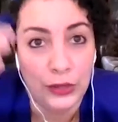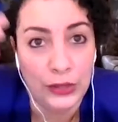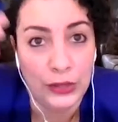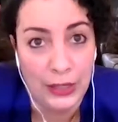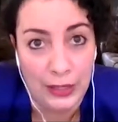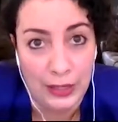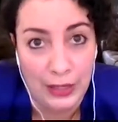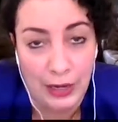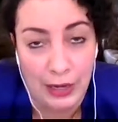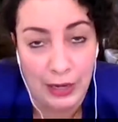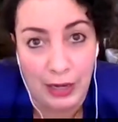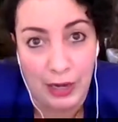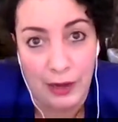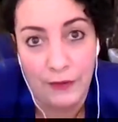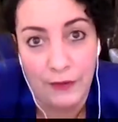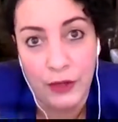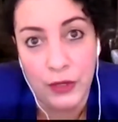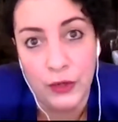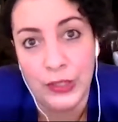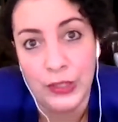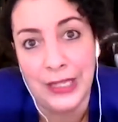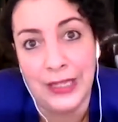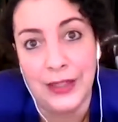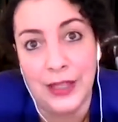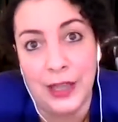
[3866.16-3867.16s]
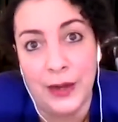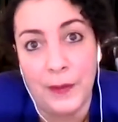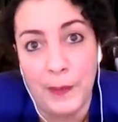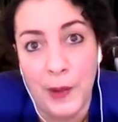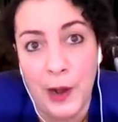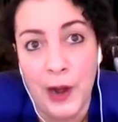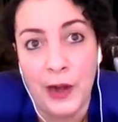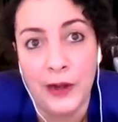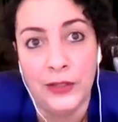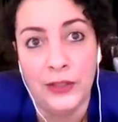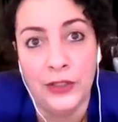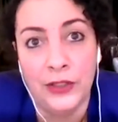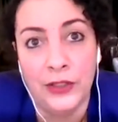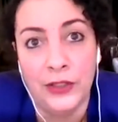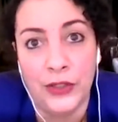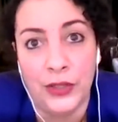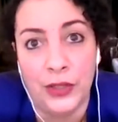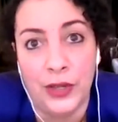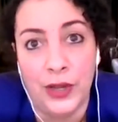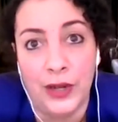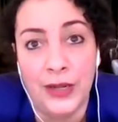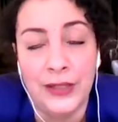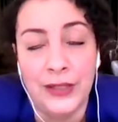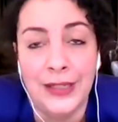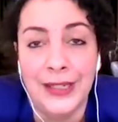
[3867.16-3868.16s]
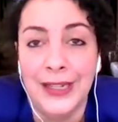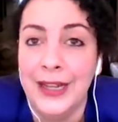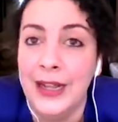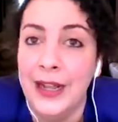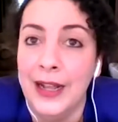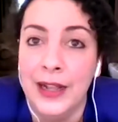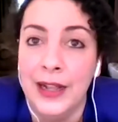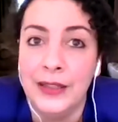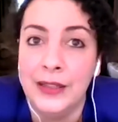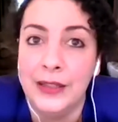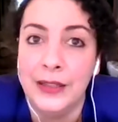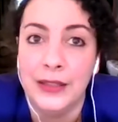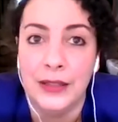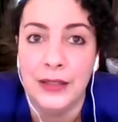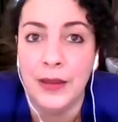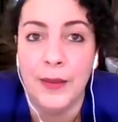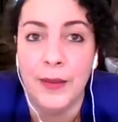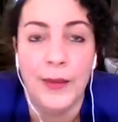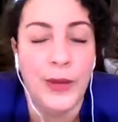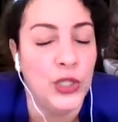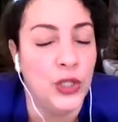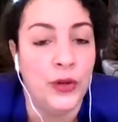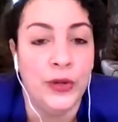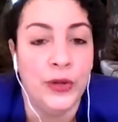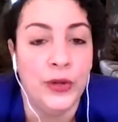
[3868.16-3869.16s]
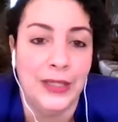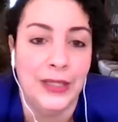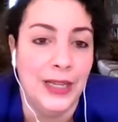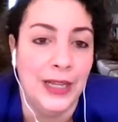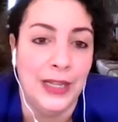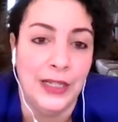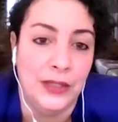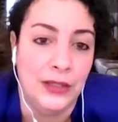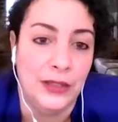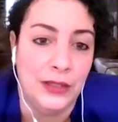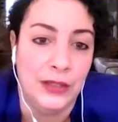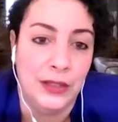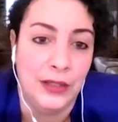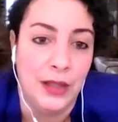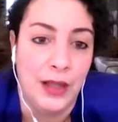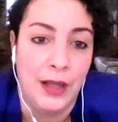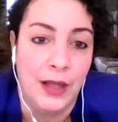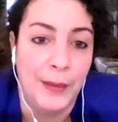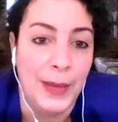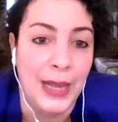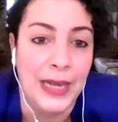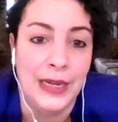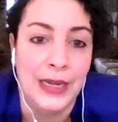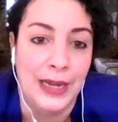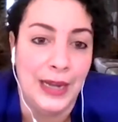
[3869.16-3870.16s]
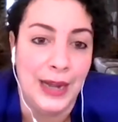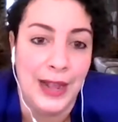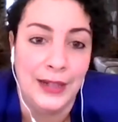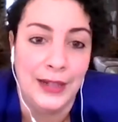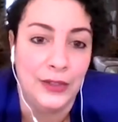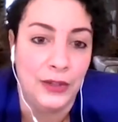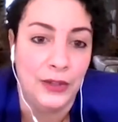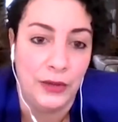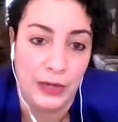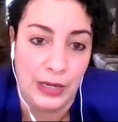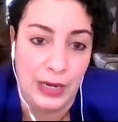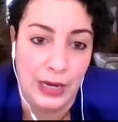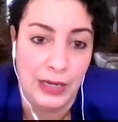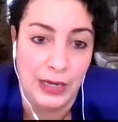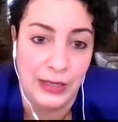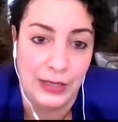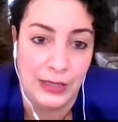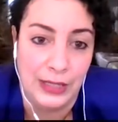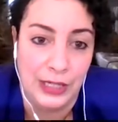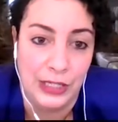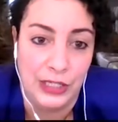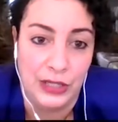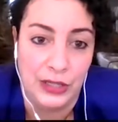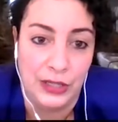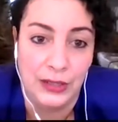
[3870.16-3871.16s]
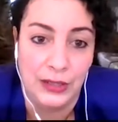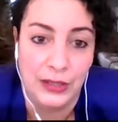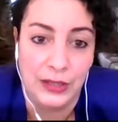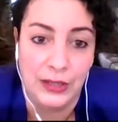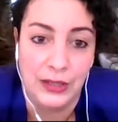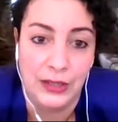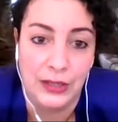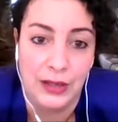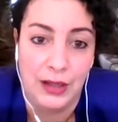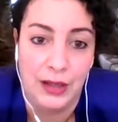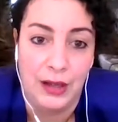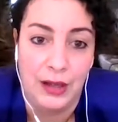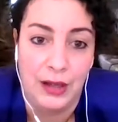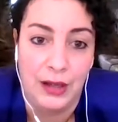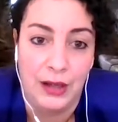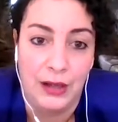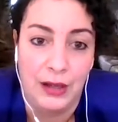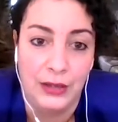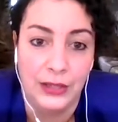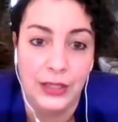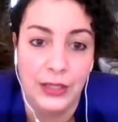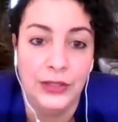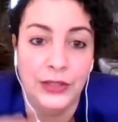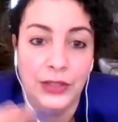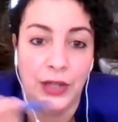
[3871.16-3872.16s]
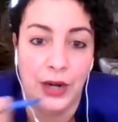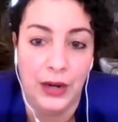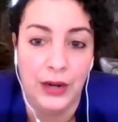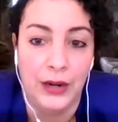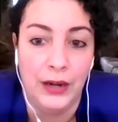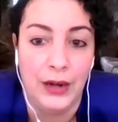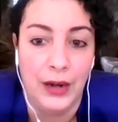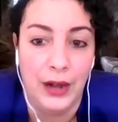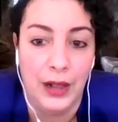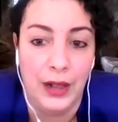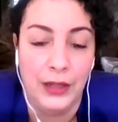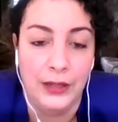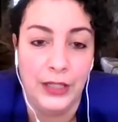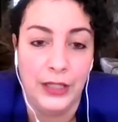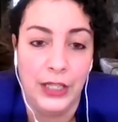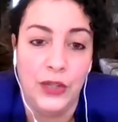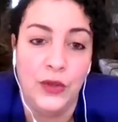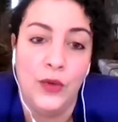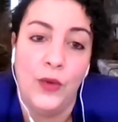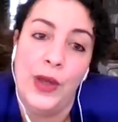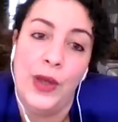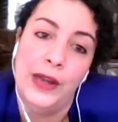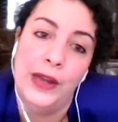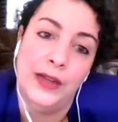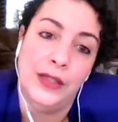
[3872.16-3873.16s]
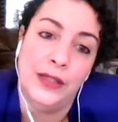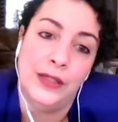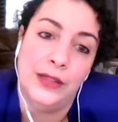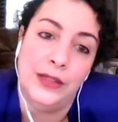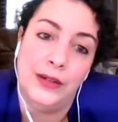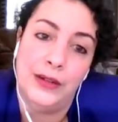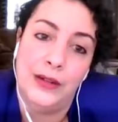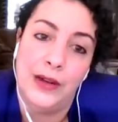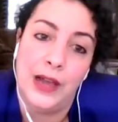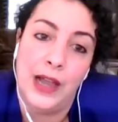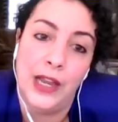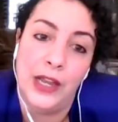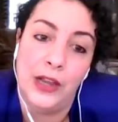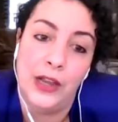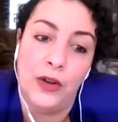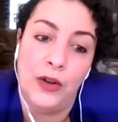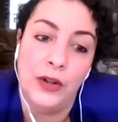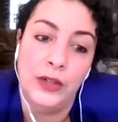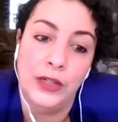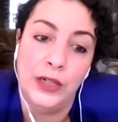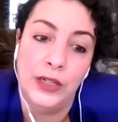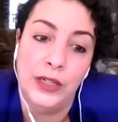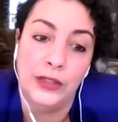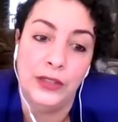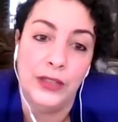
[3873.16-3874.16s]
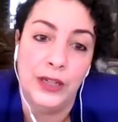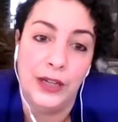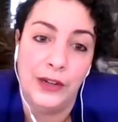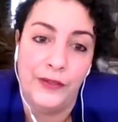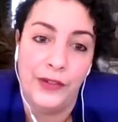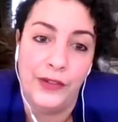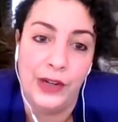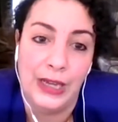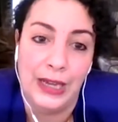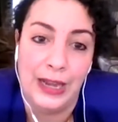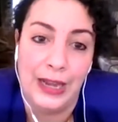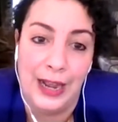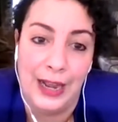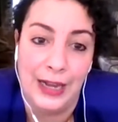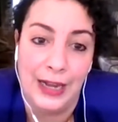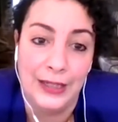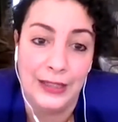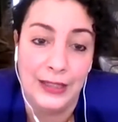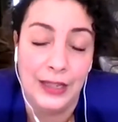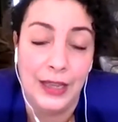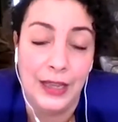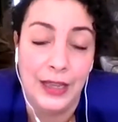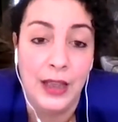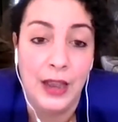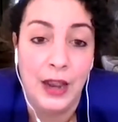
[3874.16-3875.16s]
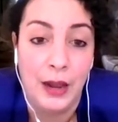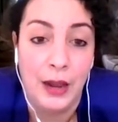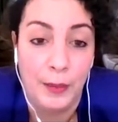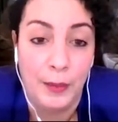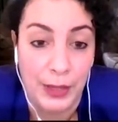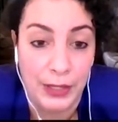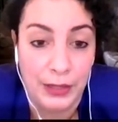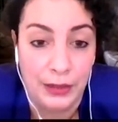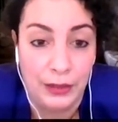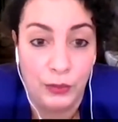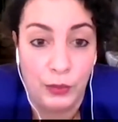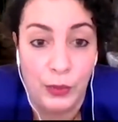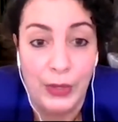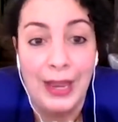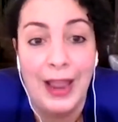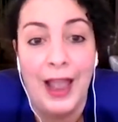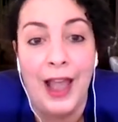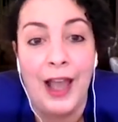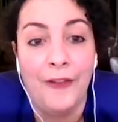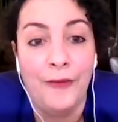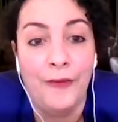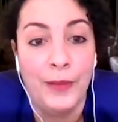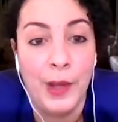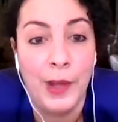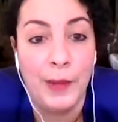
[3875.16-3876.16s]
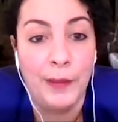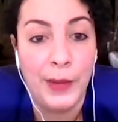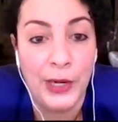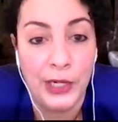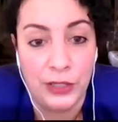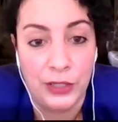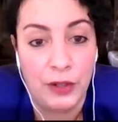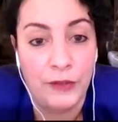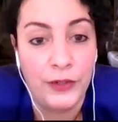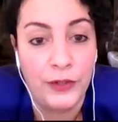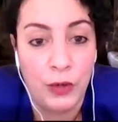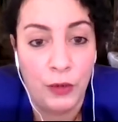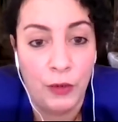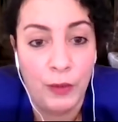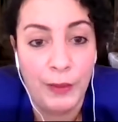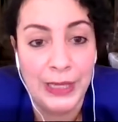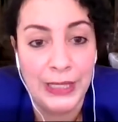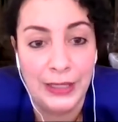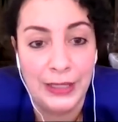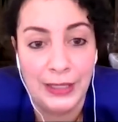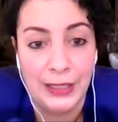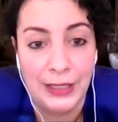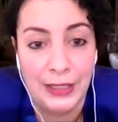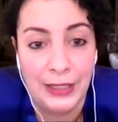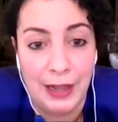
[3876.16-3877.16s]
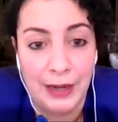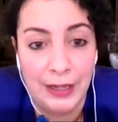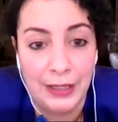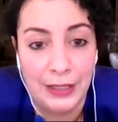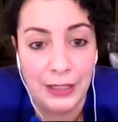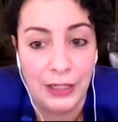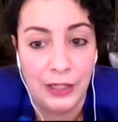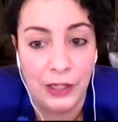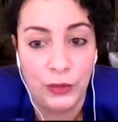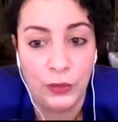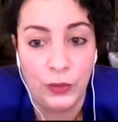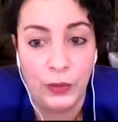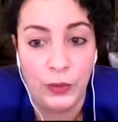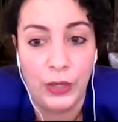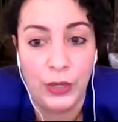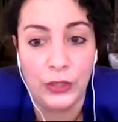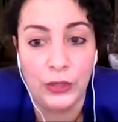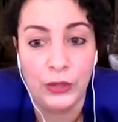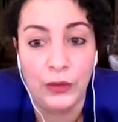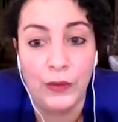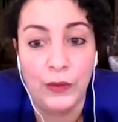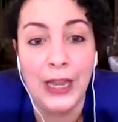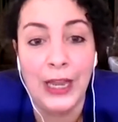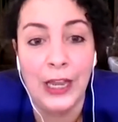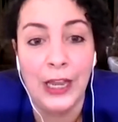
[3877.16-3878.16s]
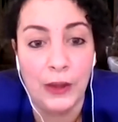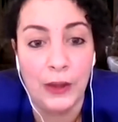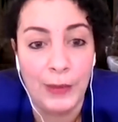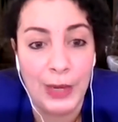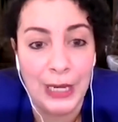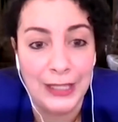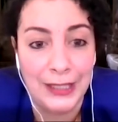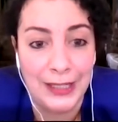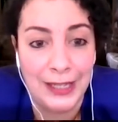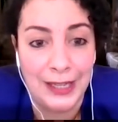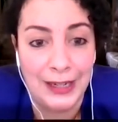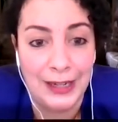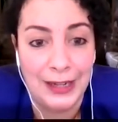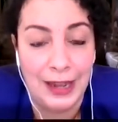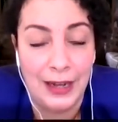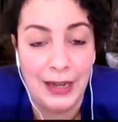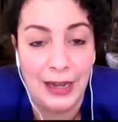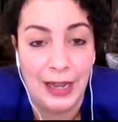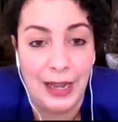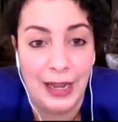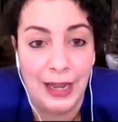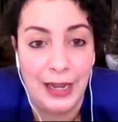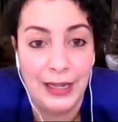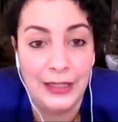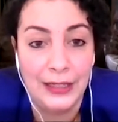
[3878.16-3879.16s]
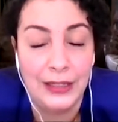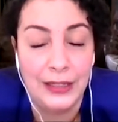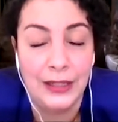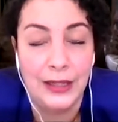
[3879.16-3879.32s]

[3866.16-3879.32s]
if you see their partners currently, the majority is men-led organizations that are the UN is relying on in delivering aid. But we have members of the Women's Solidarity Network doing humanitarian aid